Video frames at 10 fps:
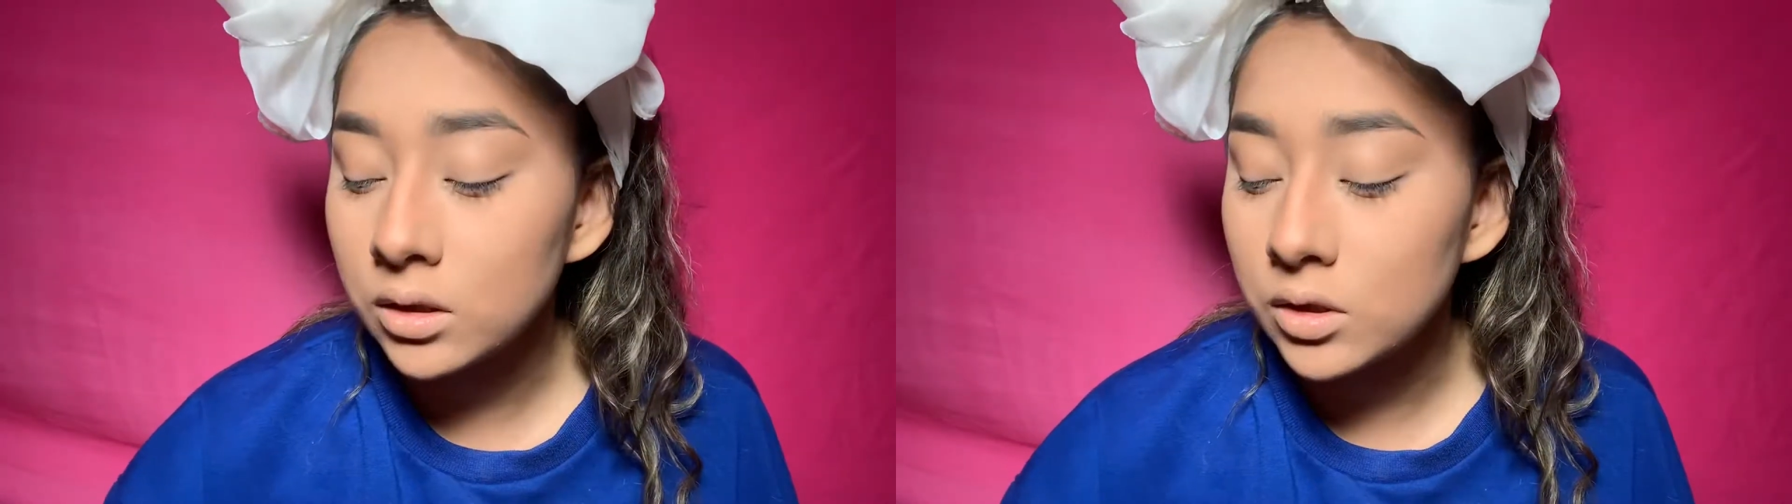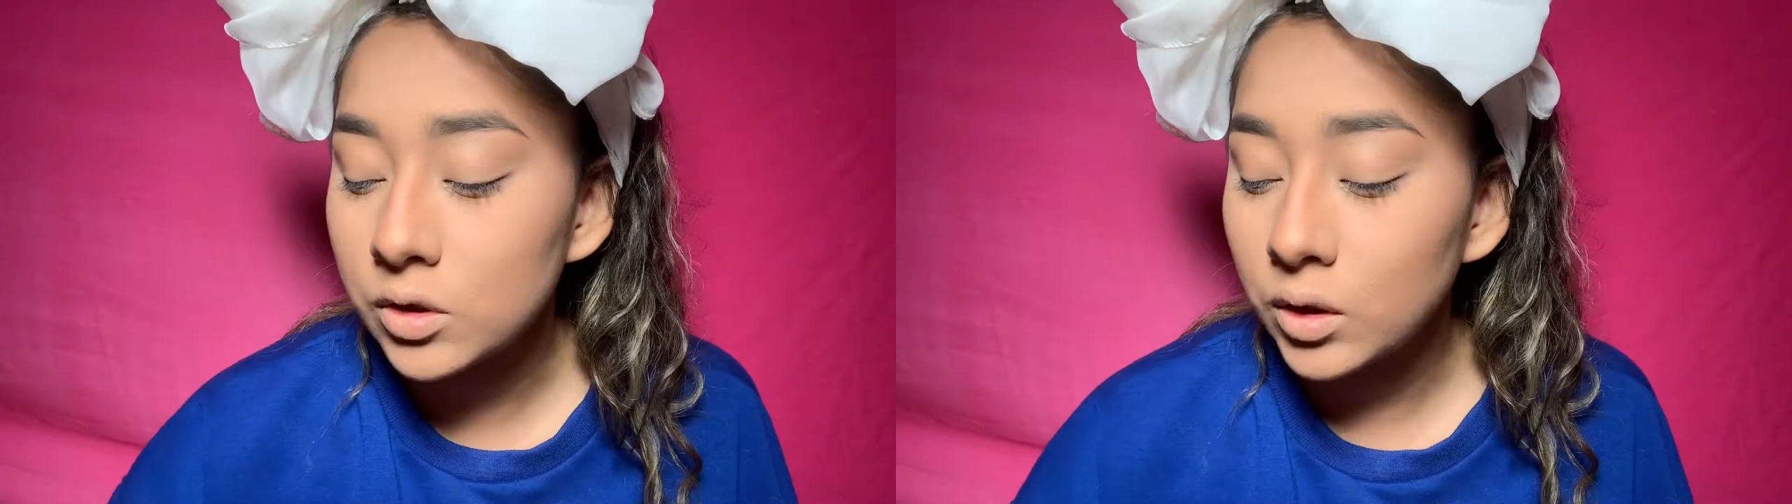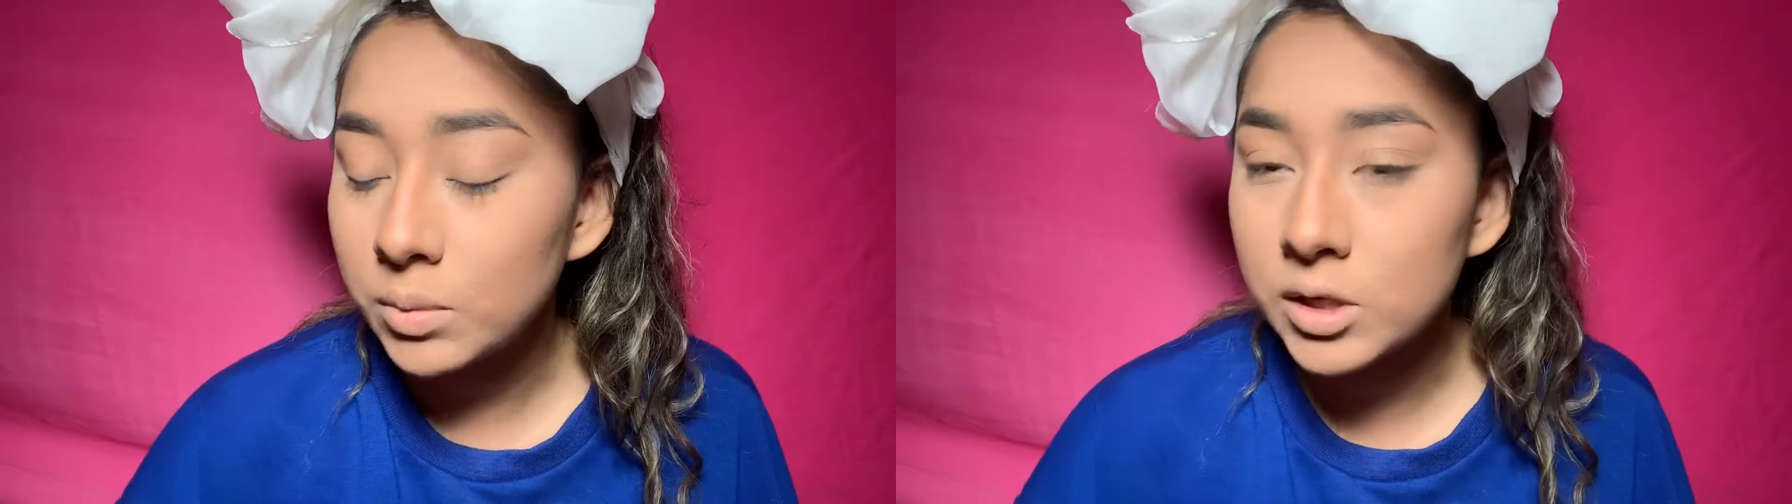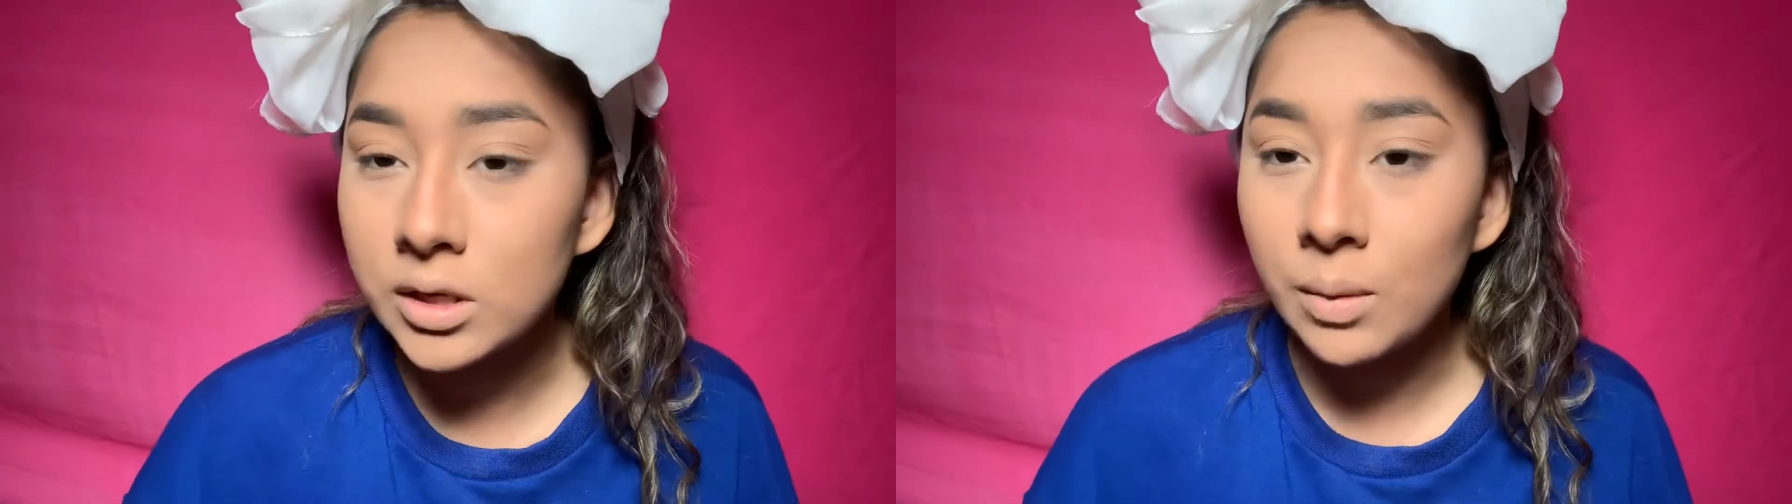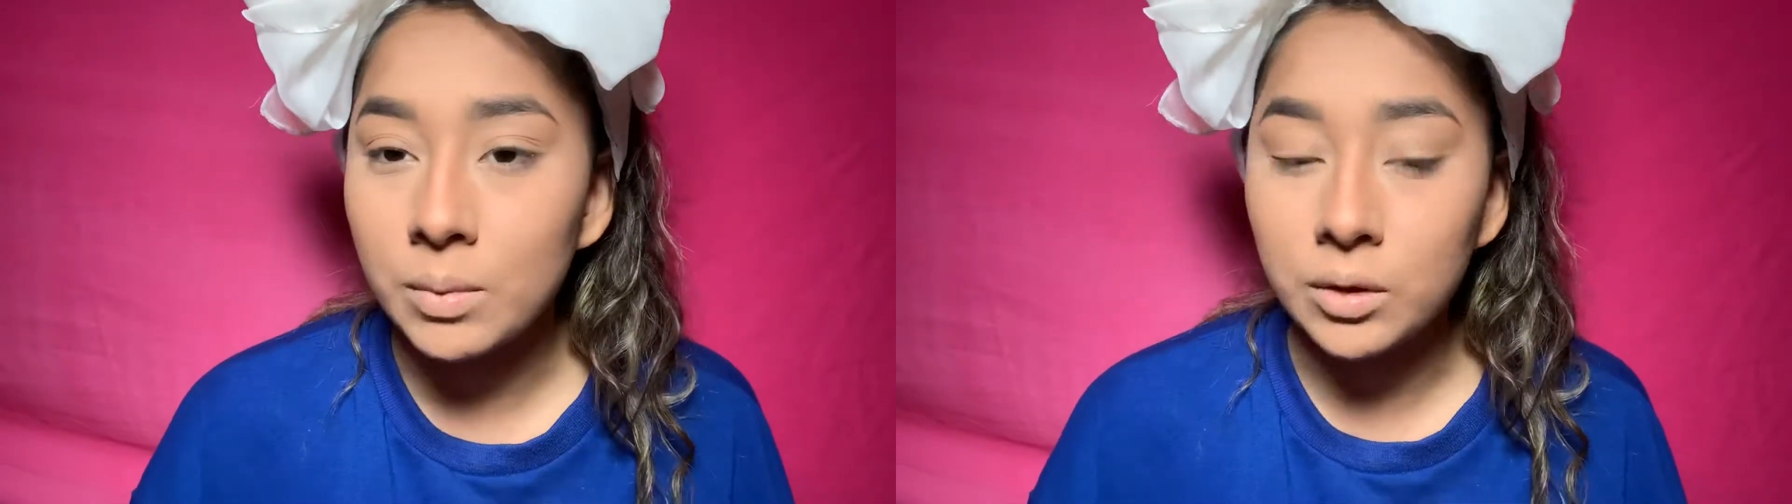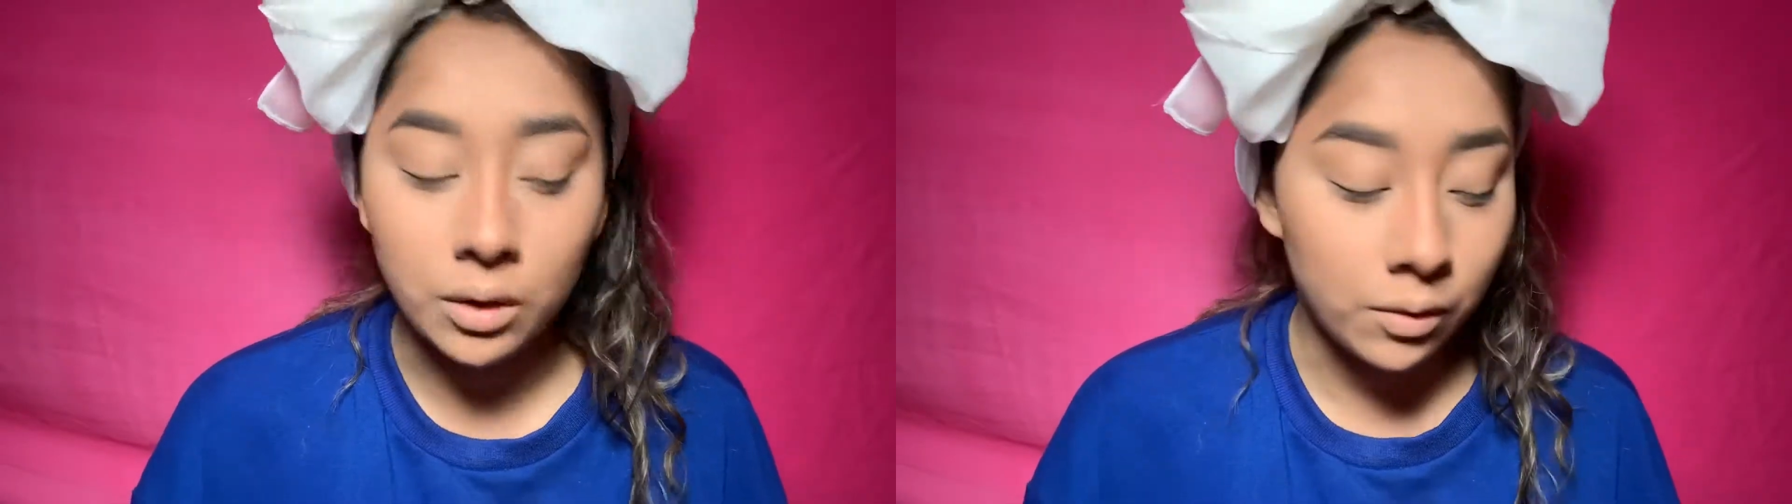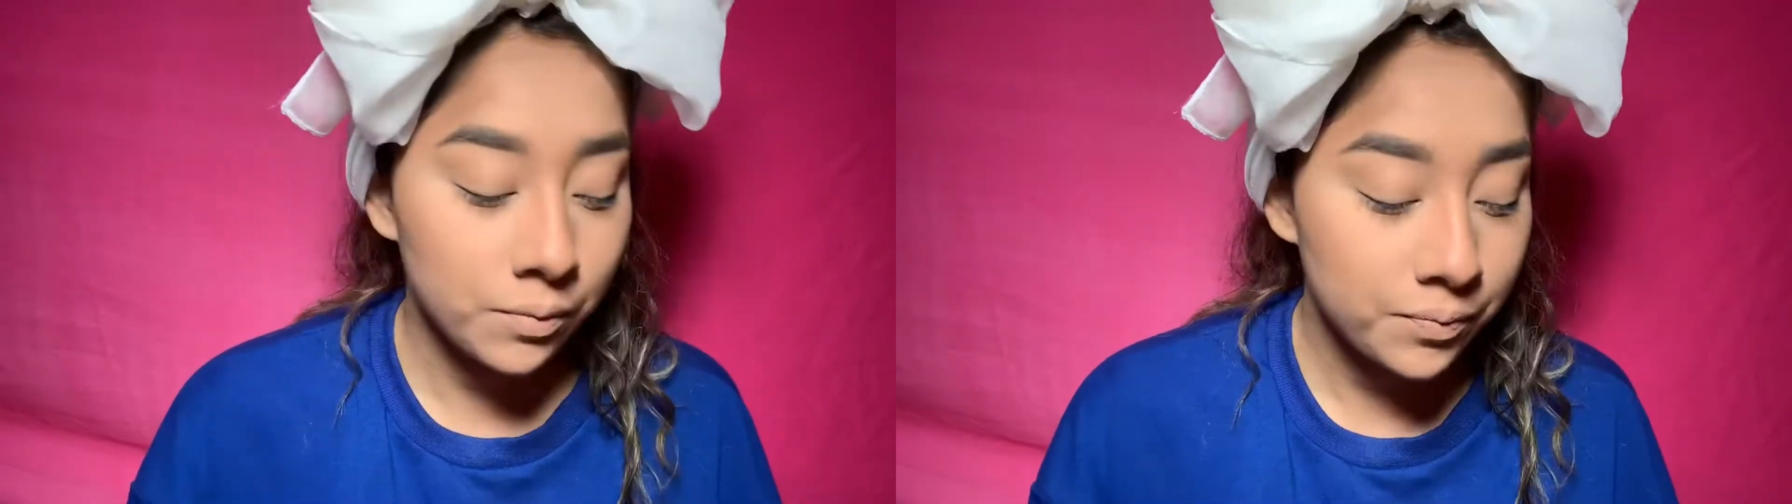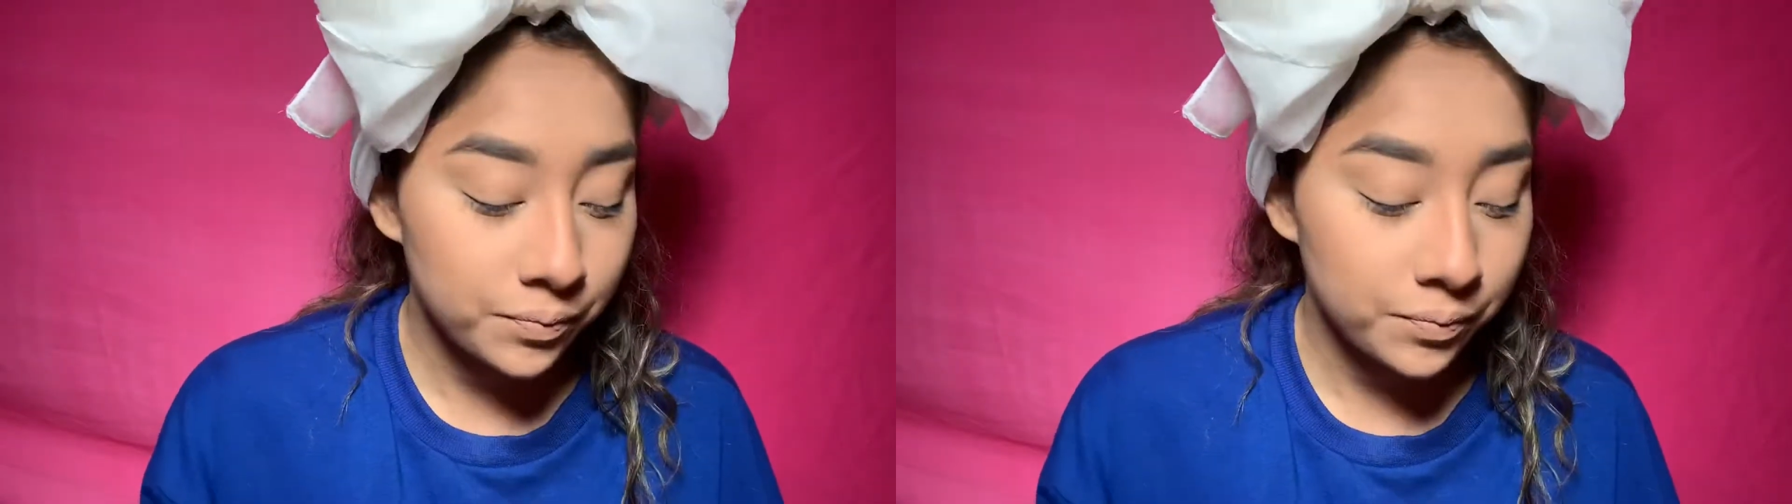the description down below